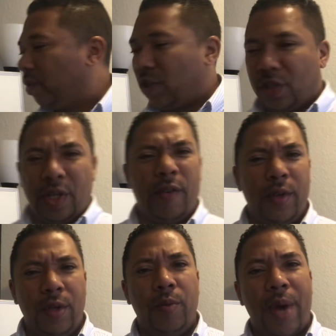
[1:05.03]
just to give
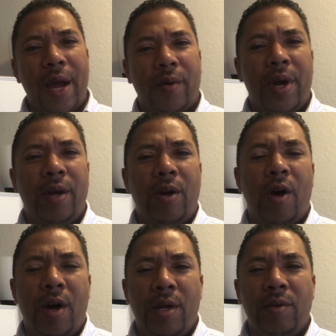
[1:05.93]
you a little background
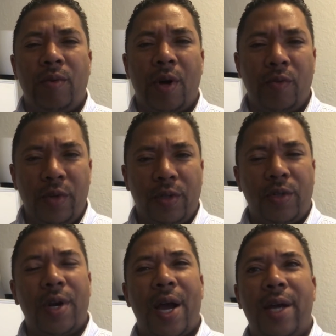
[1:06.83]
on
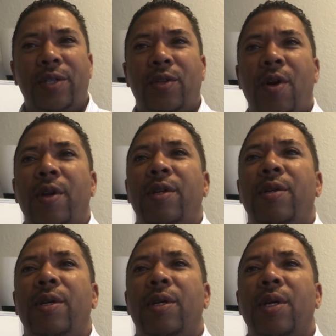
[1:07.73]
Realtor, I
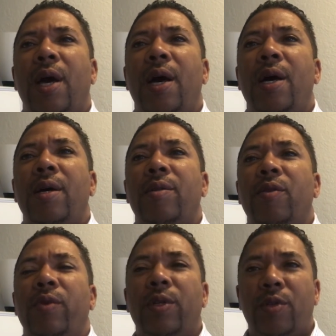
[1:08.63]
started
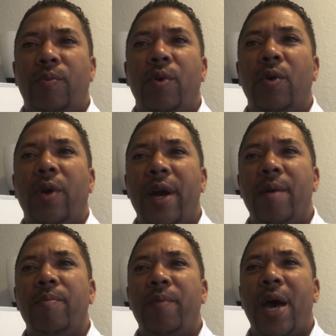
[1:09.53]
the Realtor
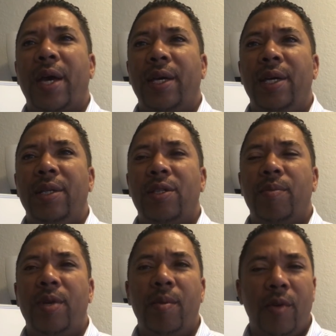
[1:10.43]
program back in
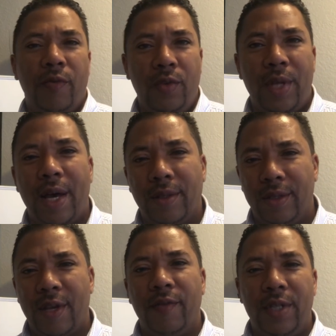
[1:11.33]
September of
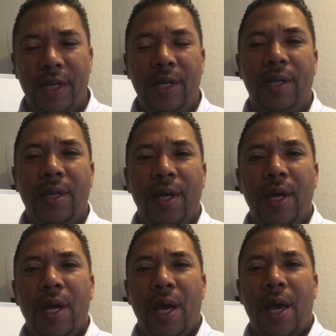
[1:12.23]
2017.
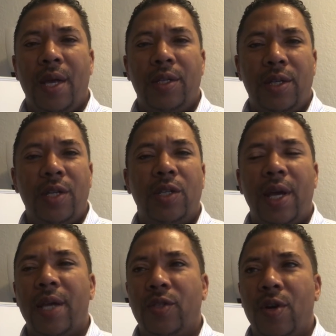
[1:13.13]
And
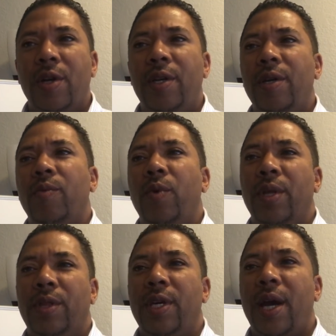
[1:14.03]
essentially I started it
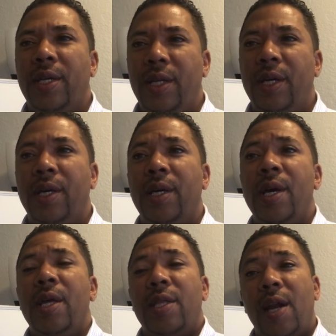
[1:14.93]
with the idea
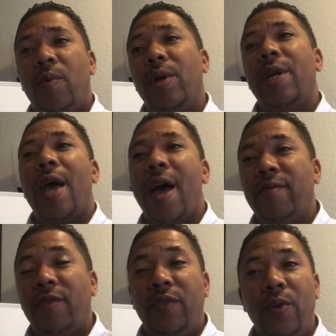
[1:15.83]
that I wanted to
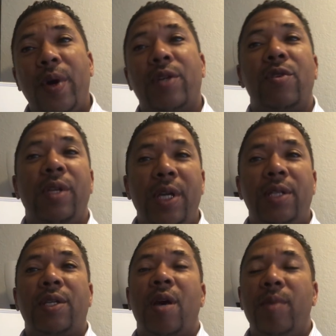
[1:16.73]
have a few extra
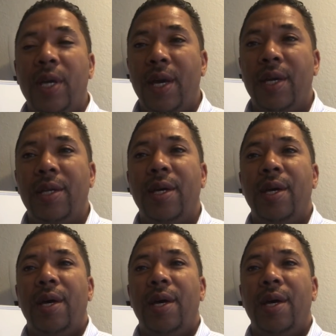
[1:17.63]
leads coming in